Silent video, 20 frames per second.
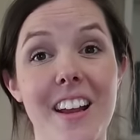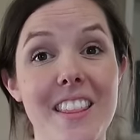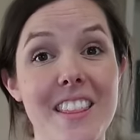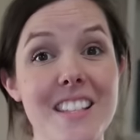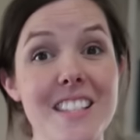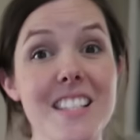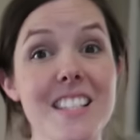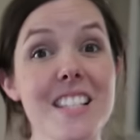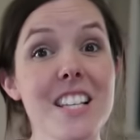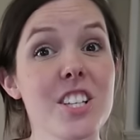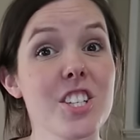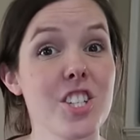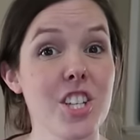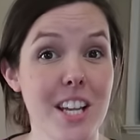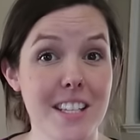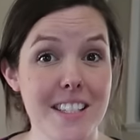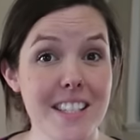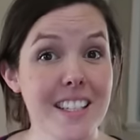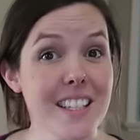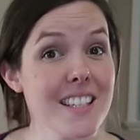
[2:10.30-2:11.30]
right, this is a
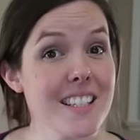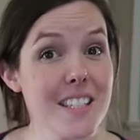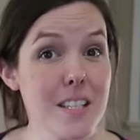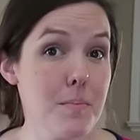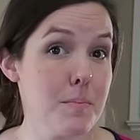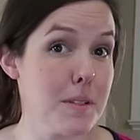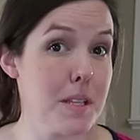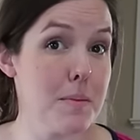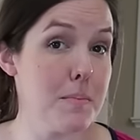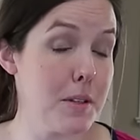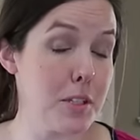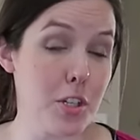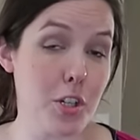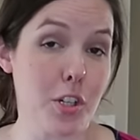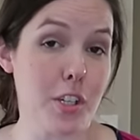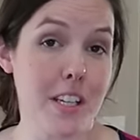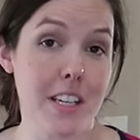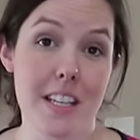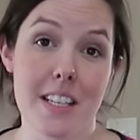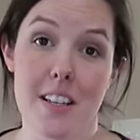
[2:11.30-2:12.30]
Jessica Simpson
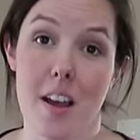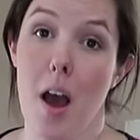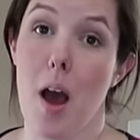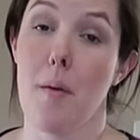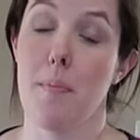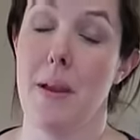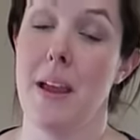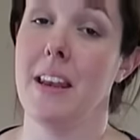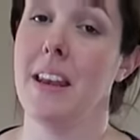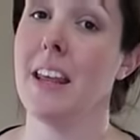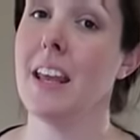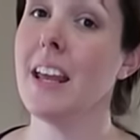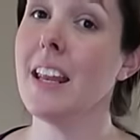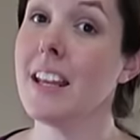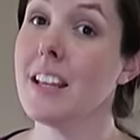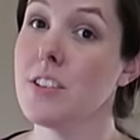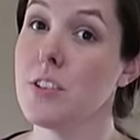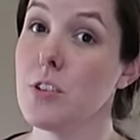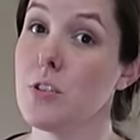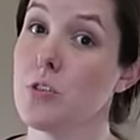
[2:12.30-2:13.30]
maternity top, and
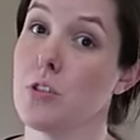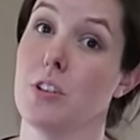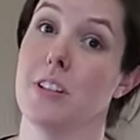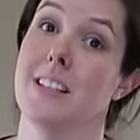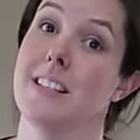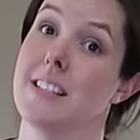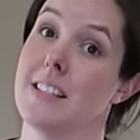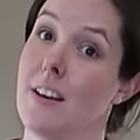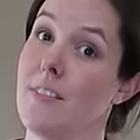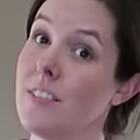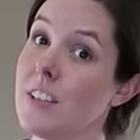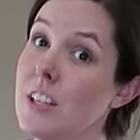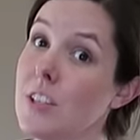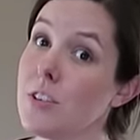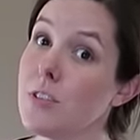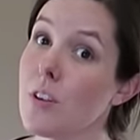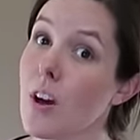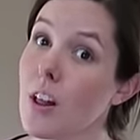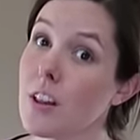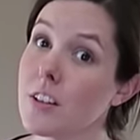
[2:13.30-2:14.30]
it is usually
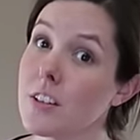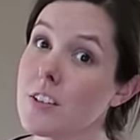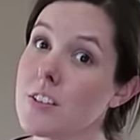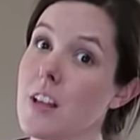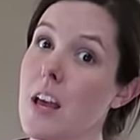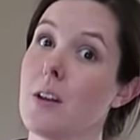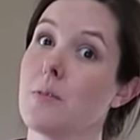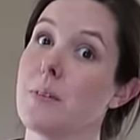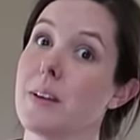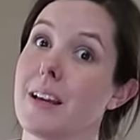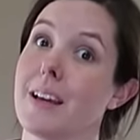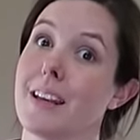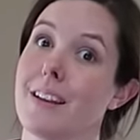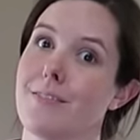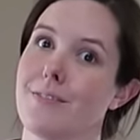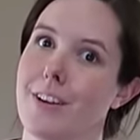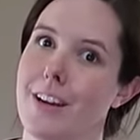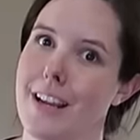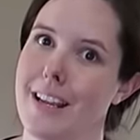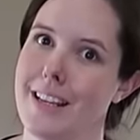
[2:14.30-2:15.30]
$72, and we got it for